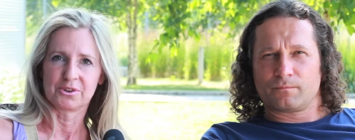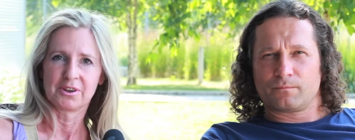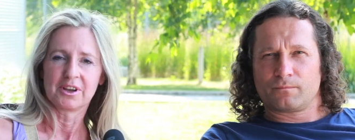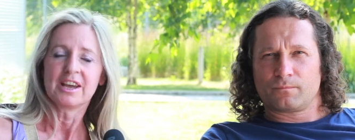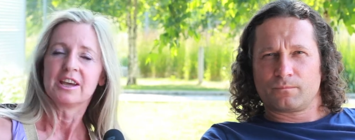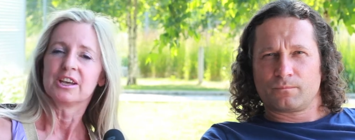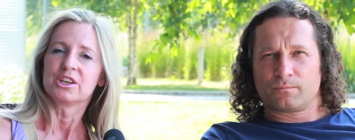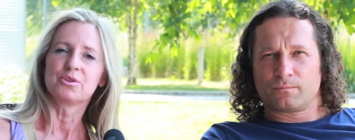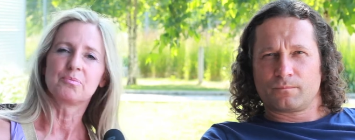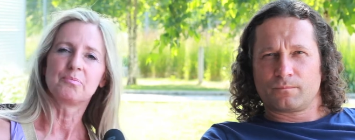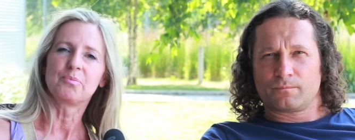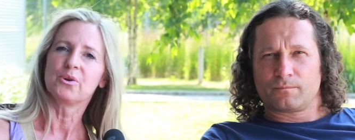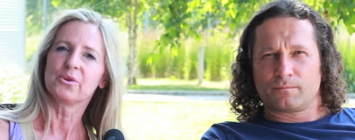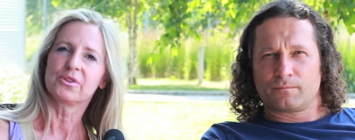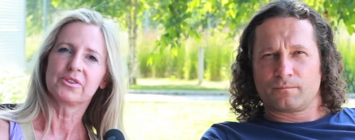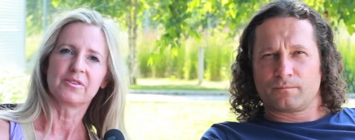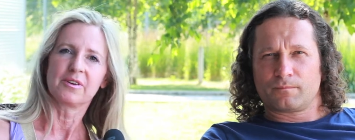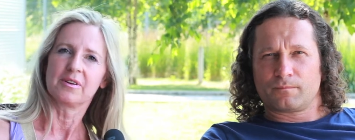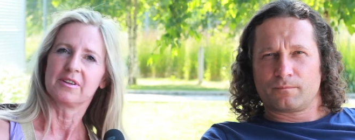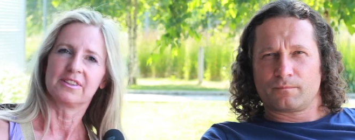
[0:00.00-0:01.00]
Speaker 1: You put
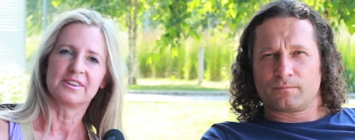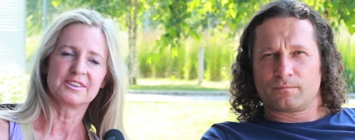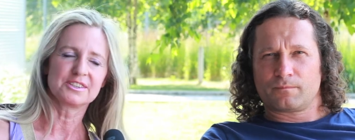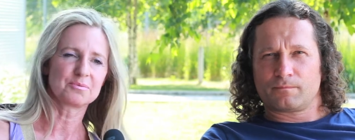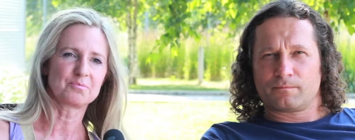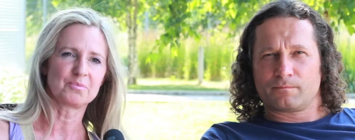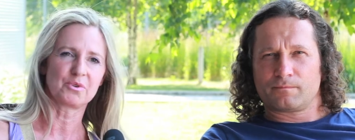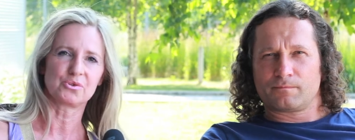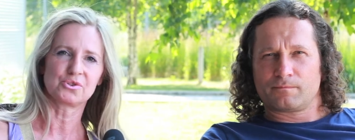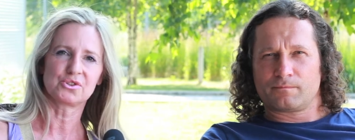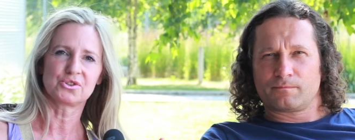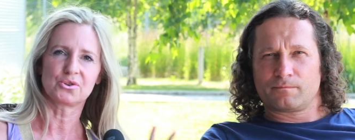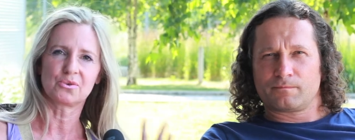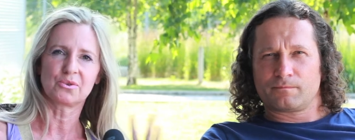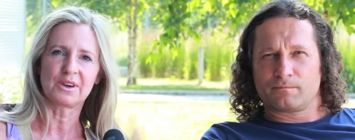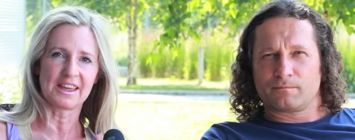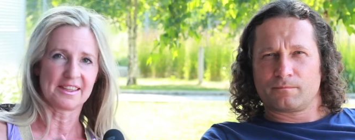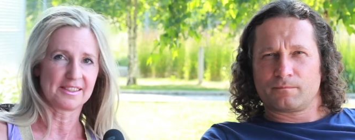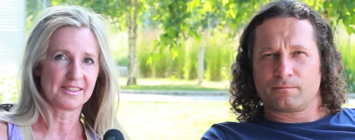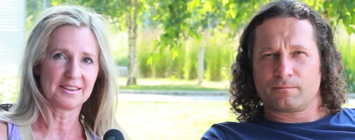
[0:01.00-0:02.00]
this both
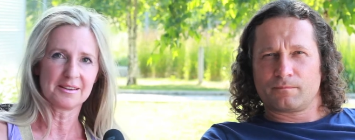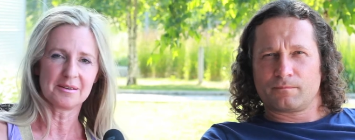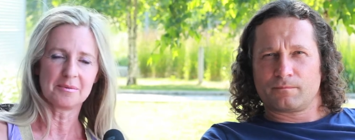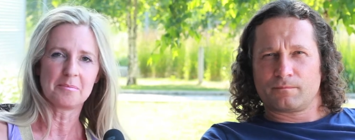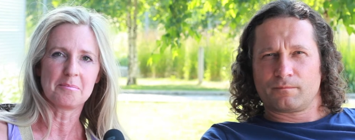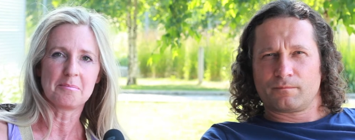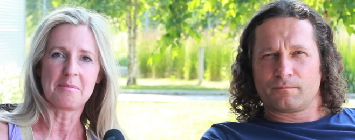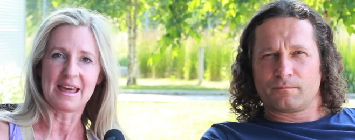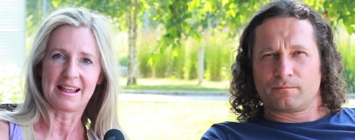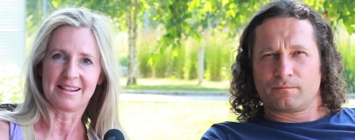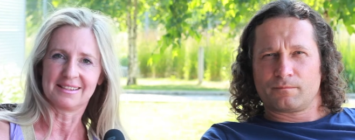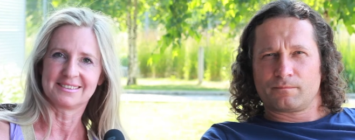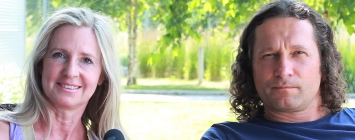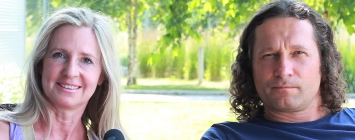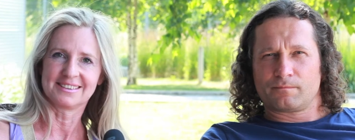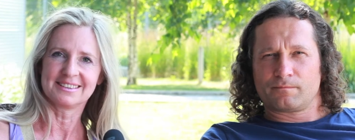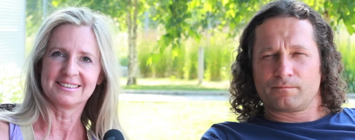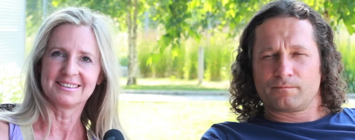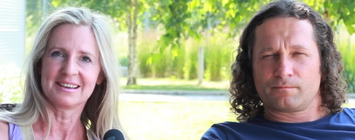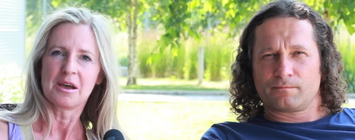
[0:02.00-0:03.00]
together, melt
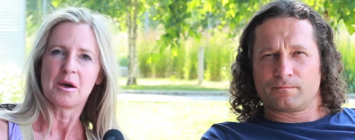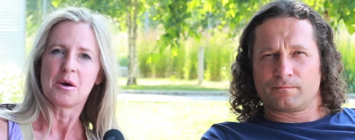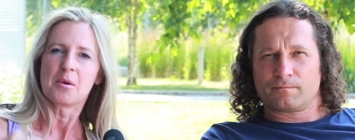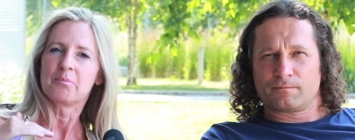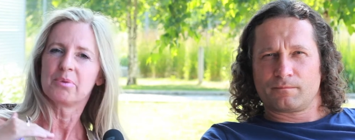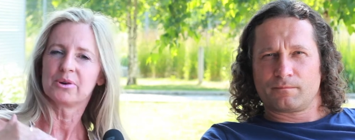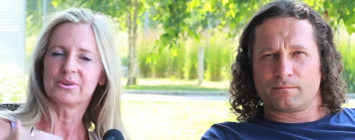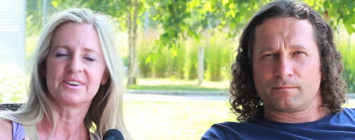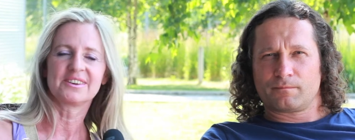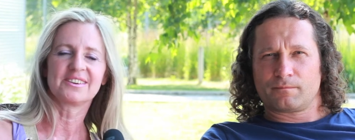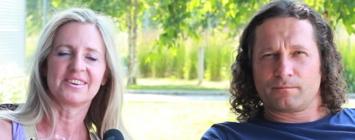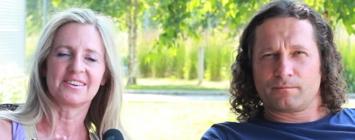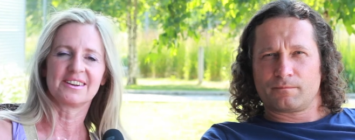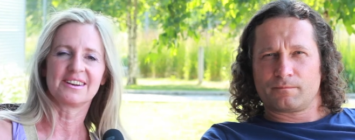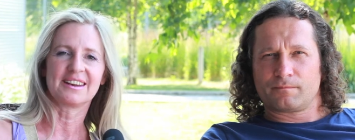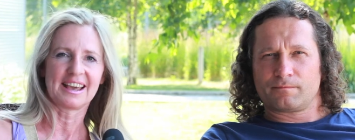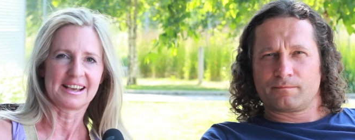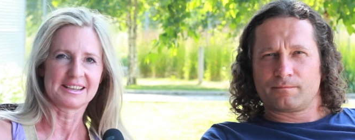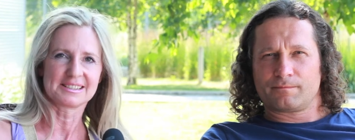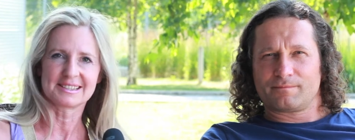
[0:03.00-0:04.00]
it, put it on a
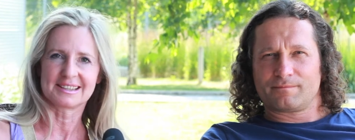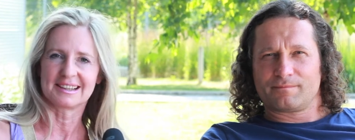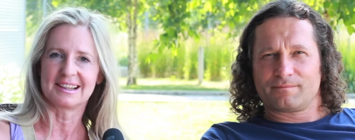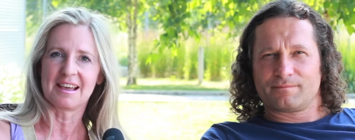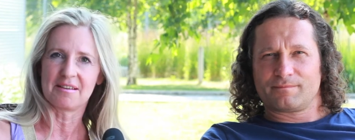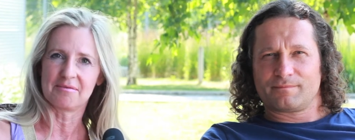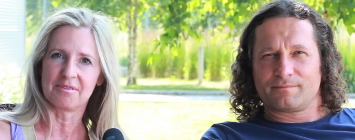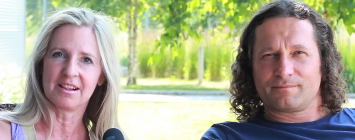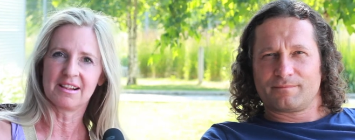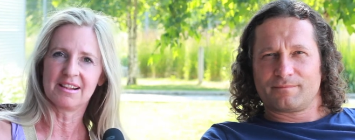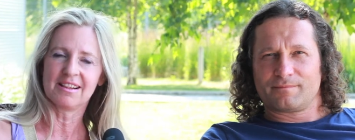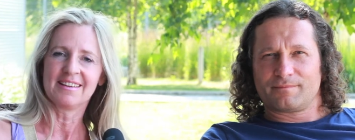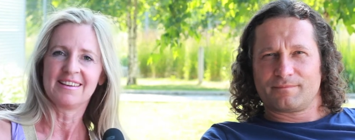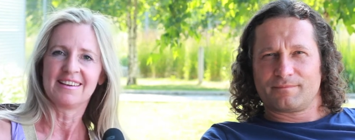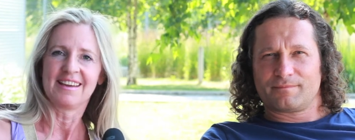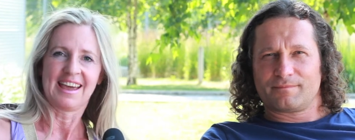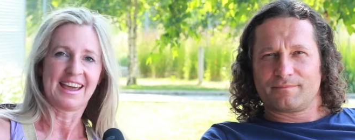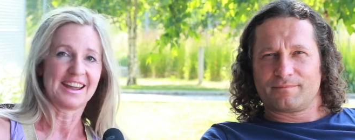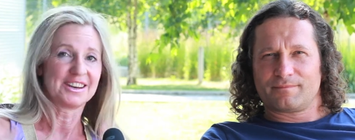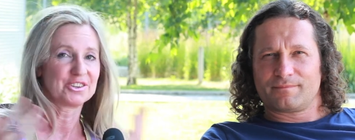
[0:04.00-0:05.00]
next level,
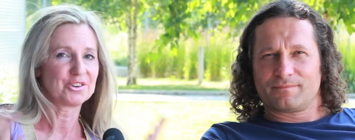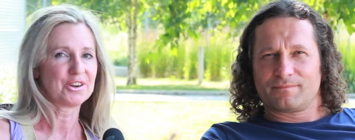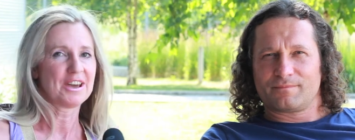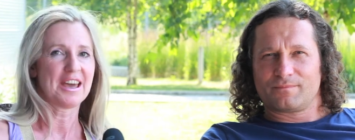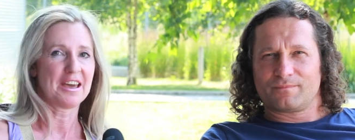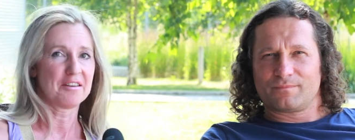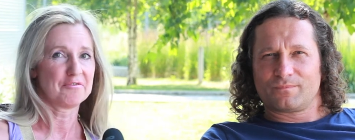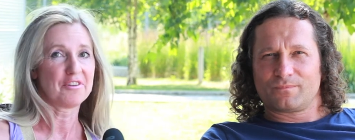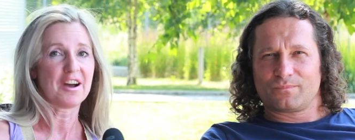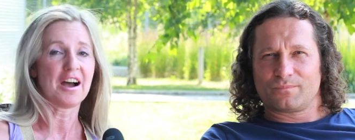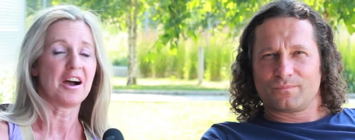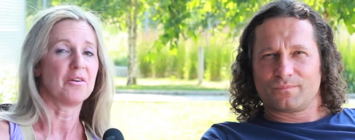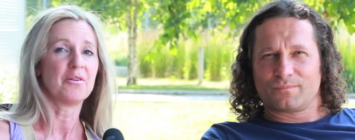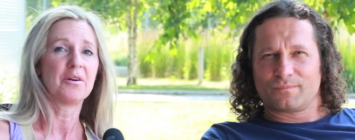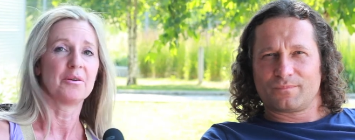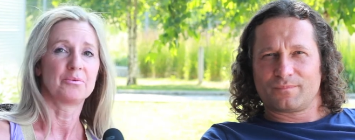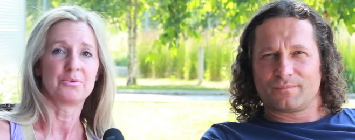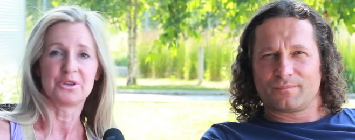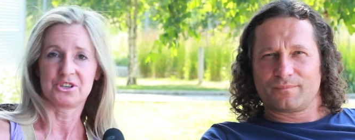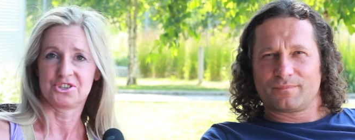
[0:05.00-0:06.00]
and you have our
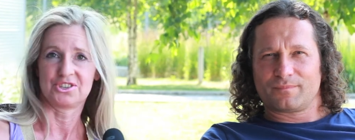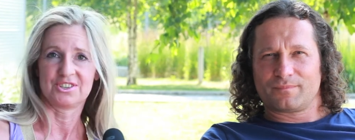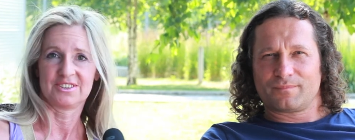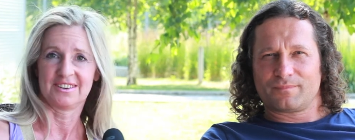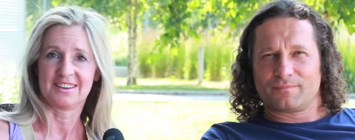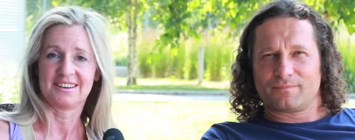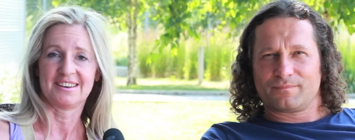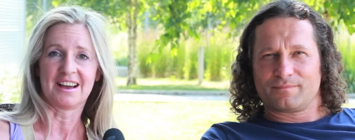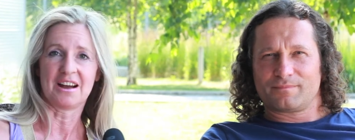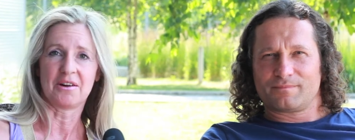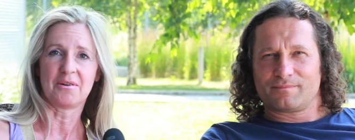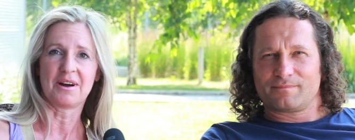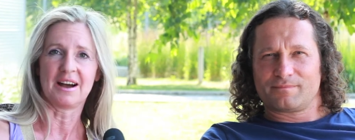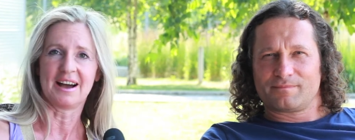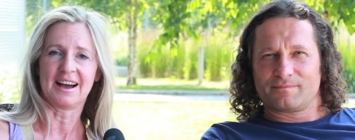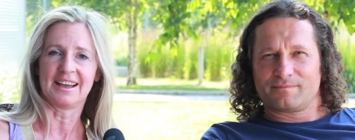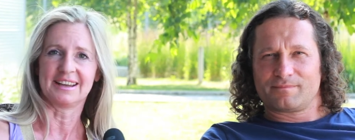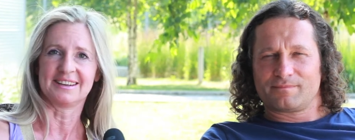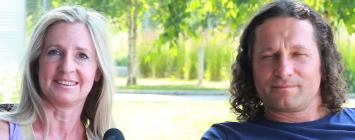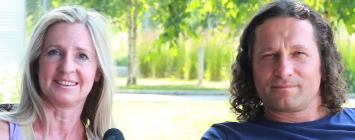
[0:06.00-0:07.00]
vision and our
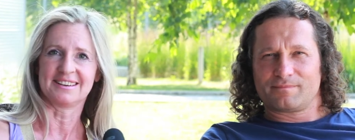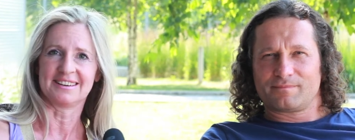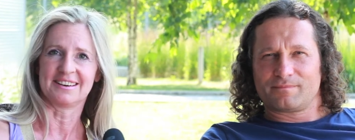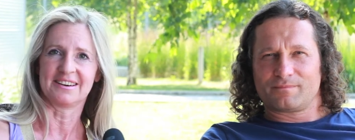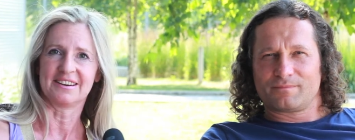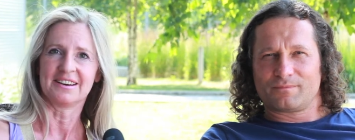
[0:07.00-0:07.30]
idea.